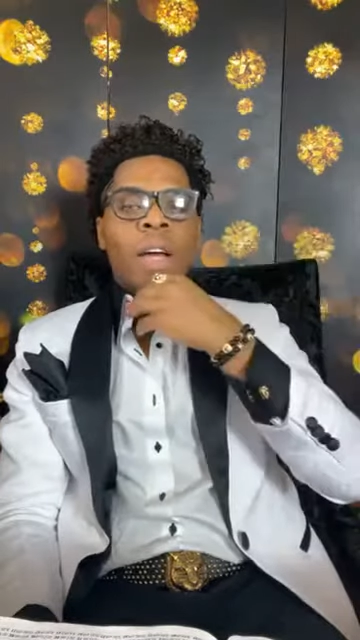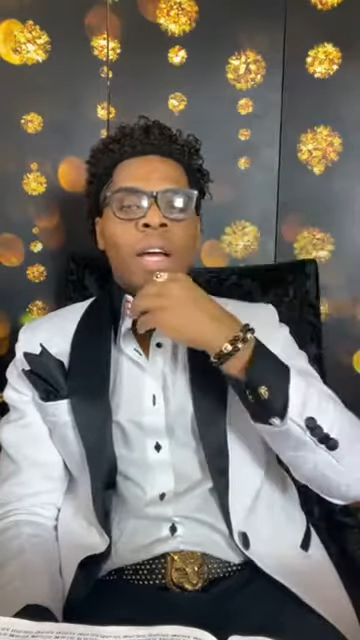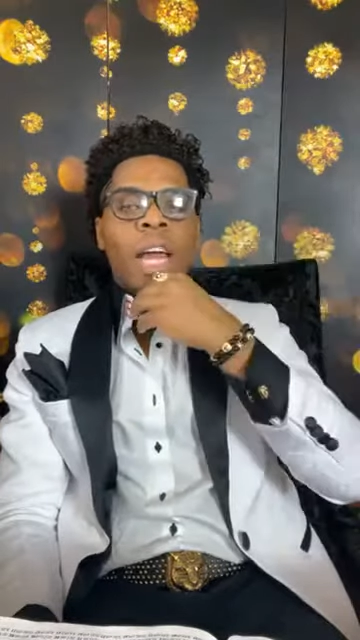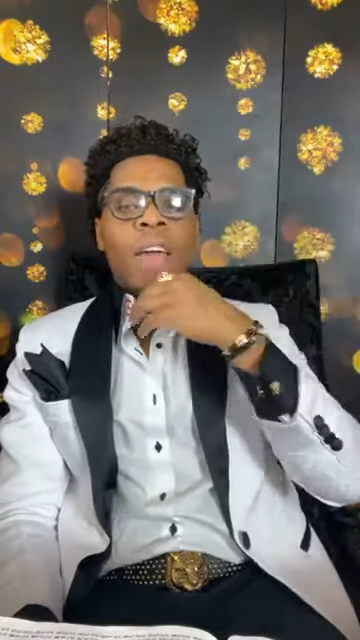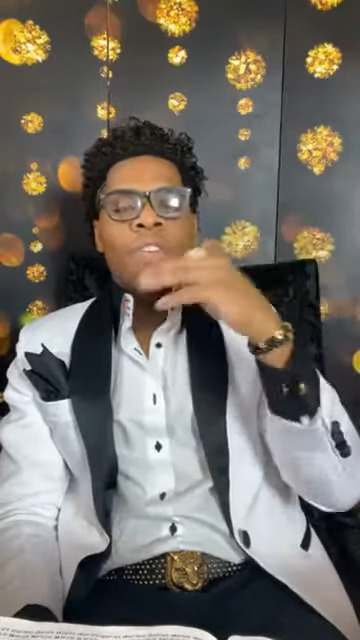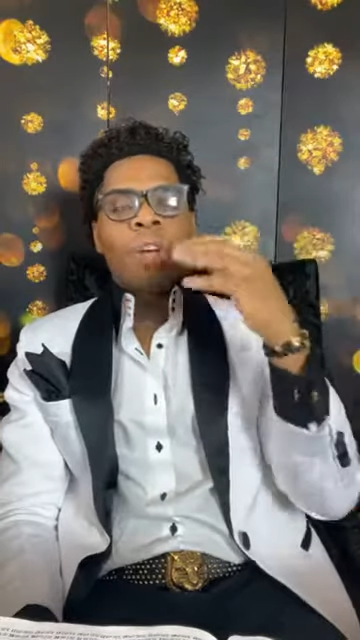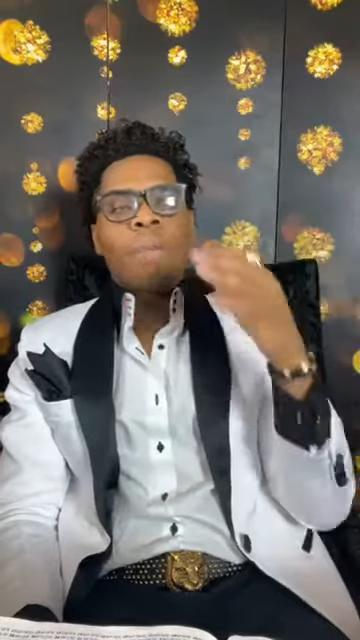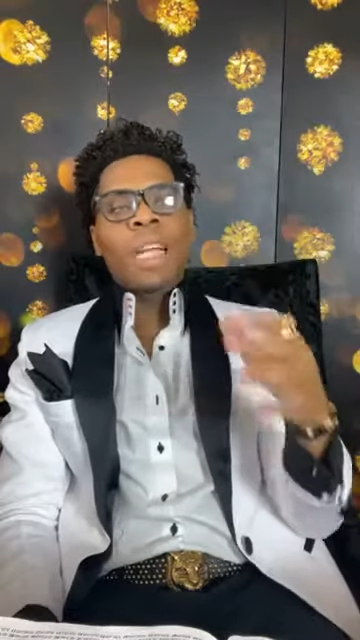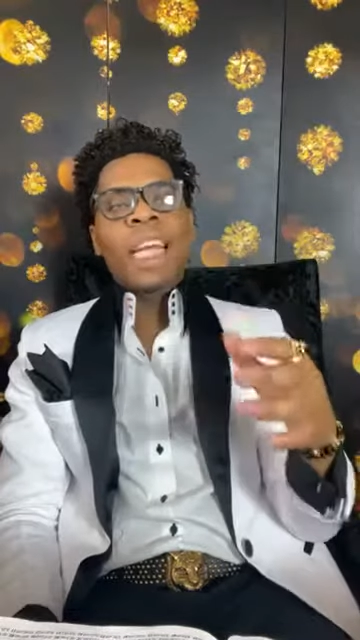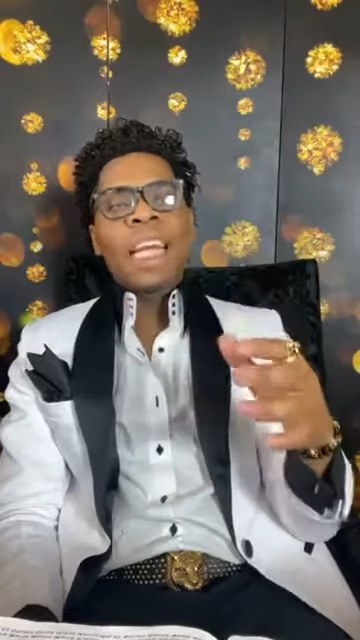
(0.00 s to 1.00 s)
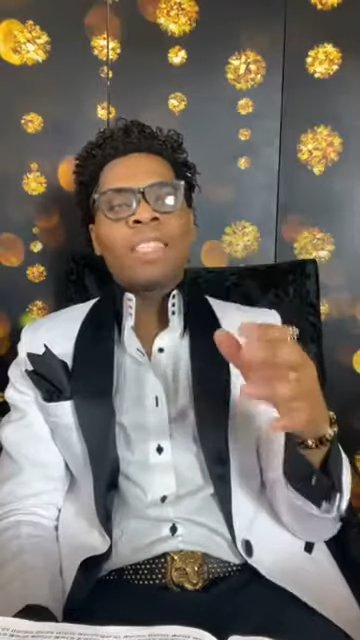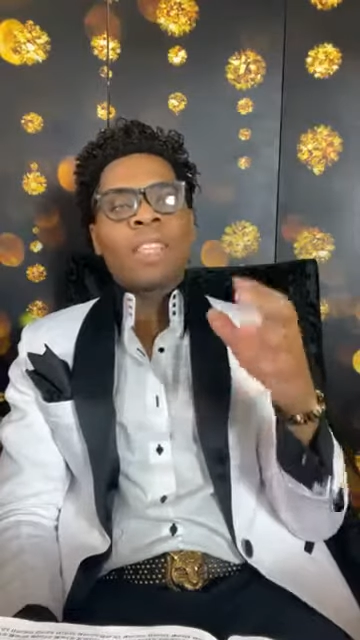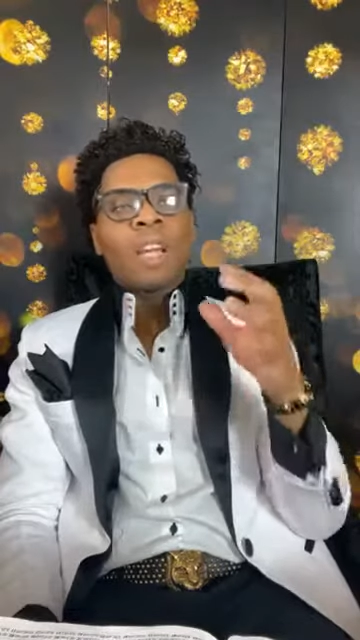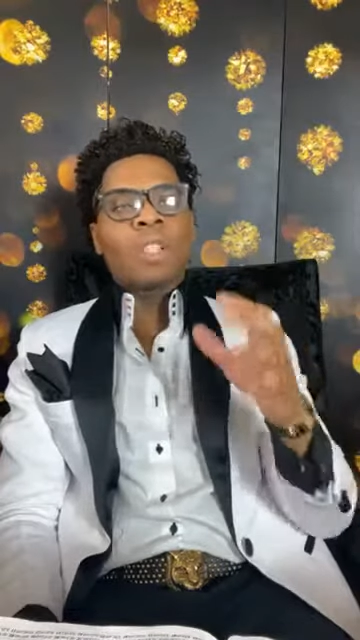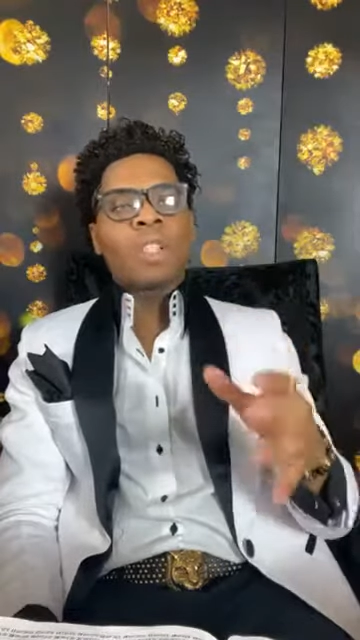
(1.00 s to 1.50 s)
If you're
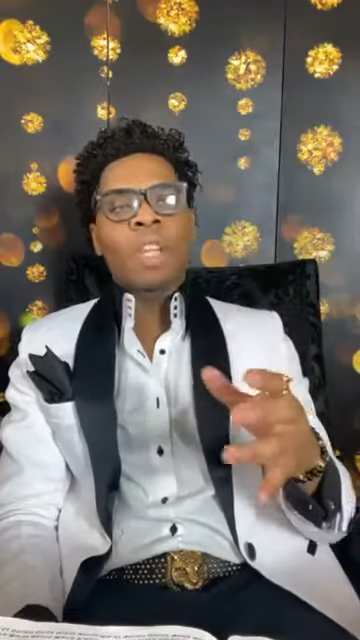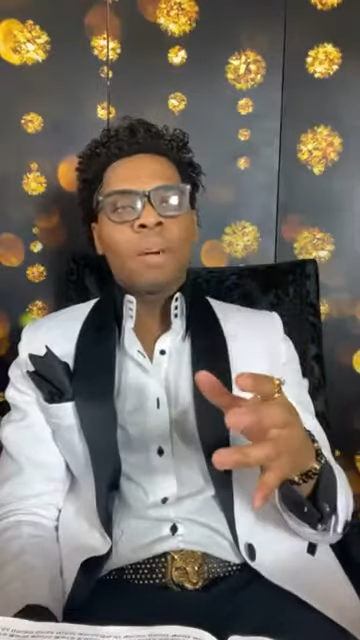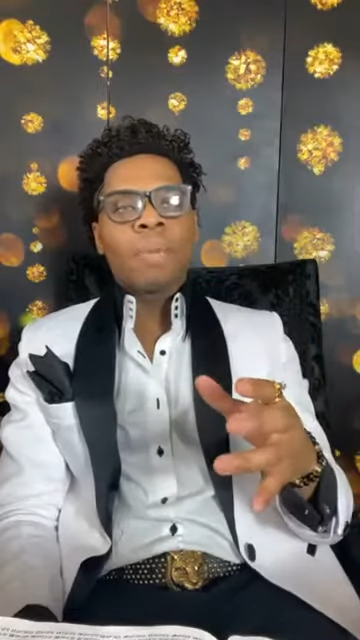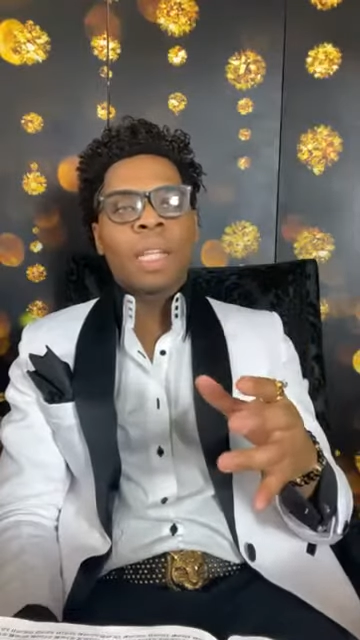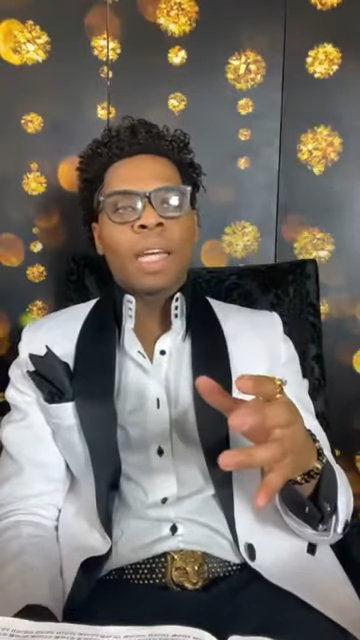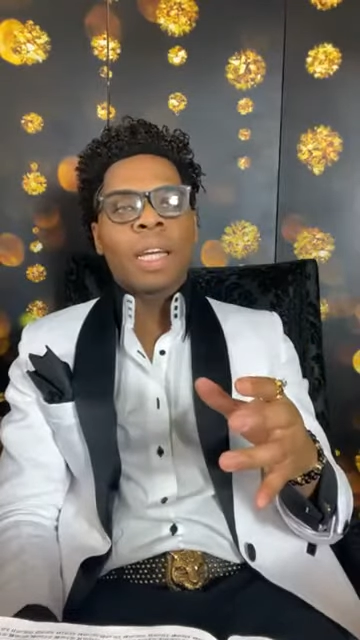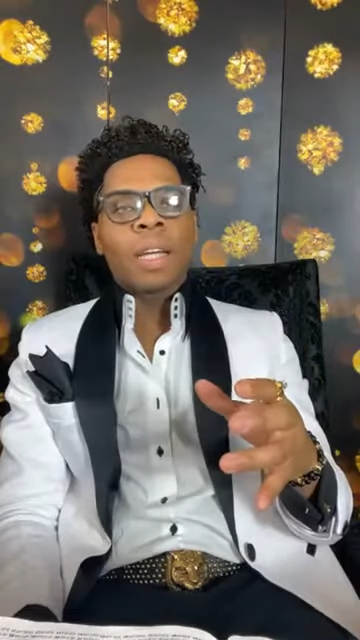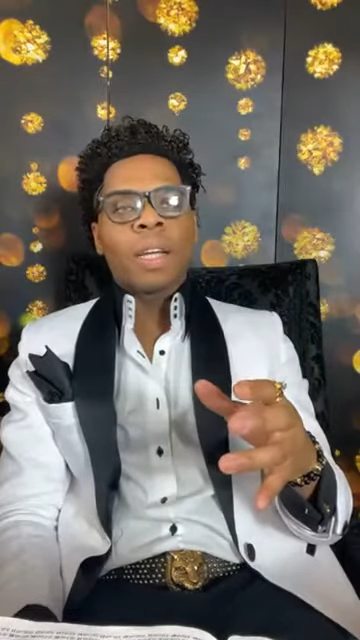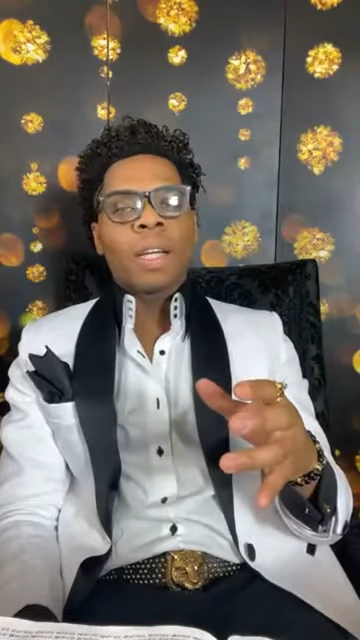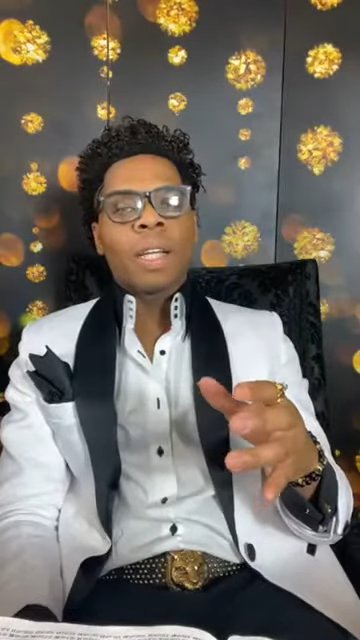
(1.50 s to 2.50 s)
releasing something